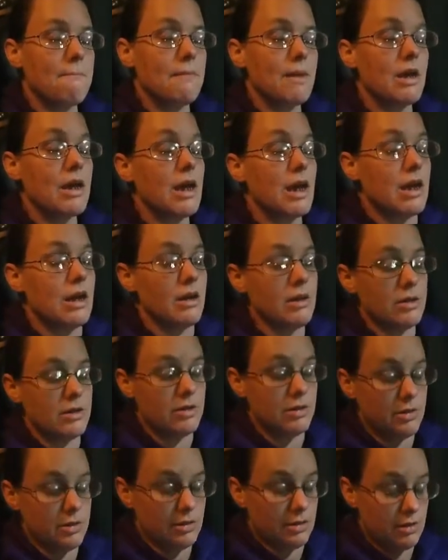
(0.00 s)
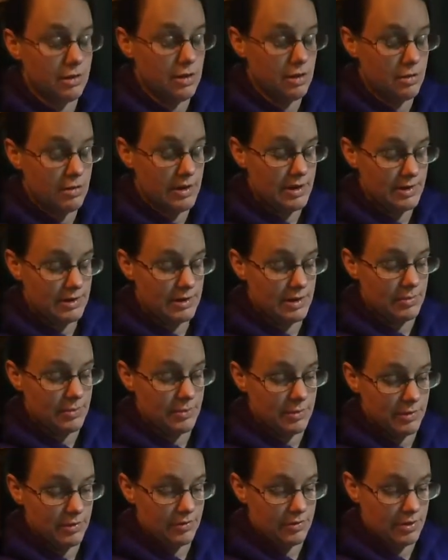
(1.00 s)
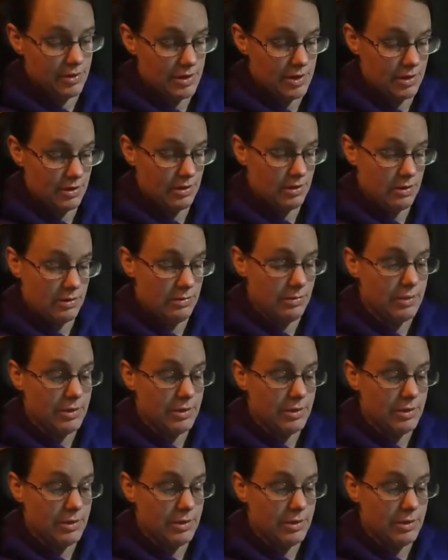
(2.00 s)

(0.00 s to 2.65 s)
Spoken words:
Yeah, you're always up with the first alarm.